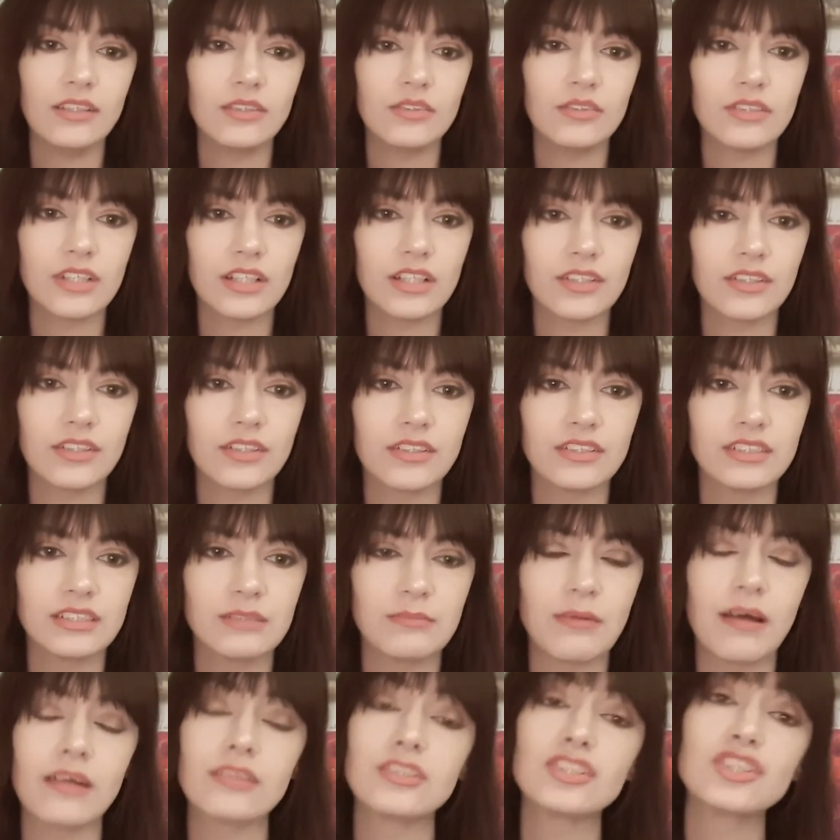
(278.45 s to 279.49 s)
Luca learns
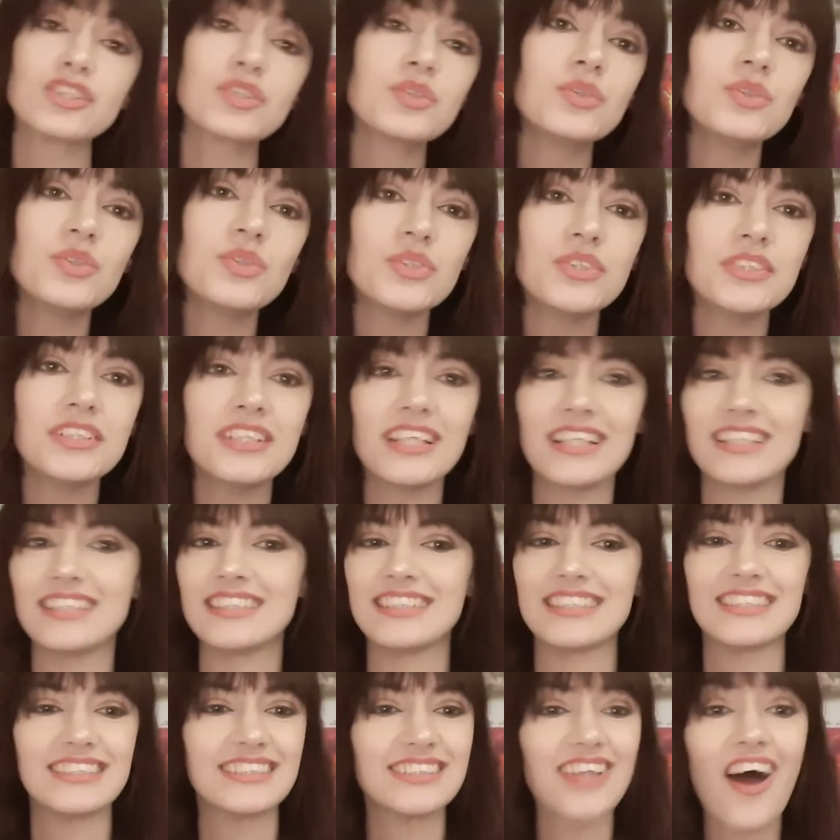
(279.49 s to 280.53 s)
about school and
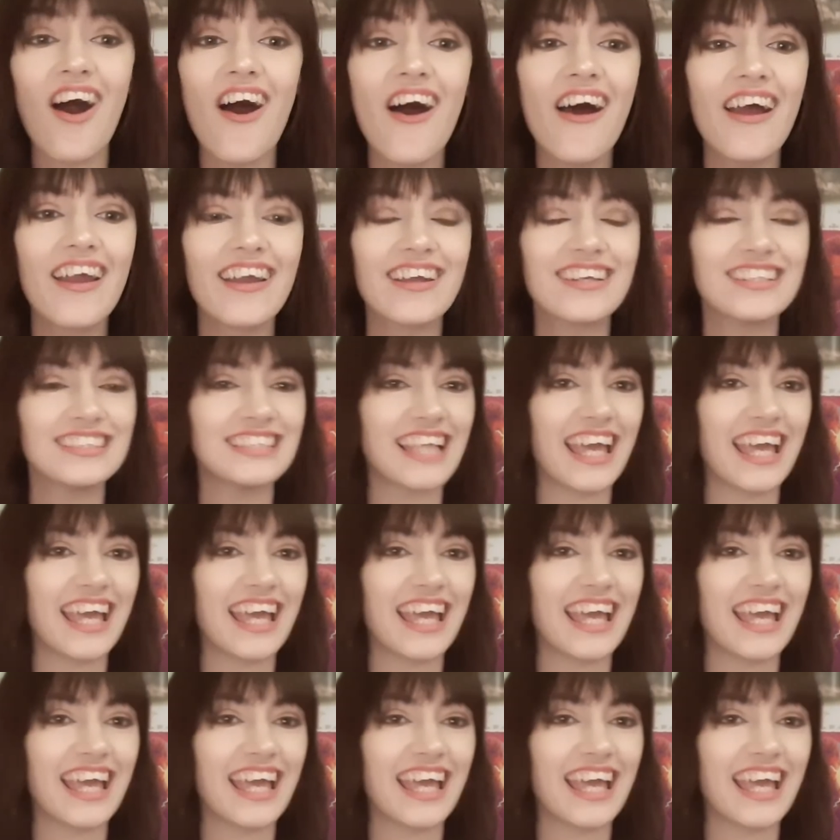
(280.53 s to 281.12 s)
stars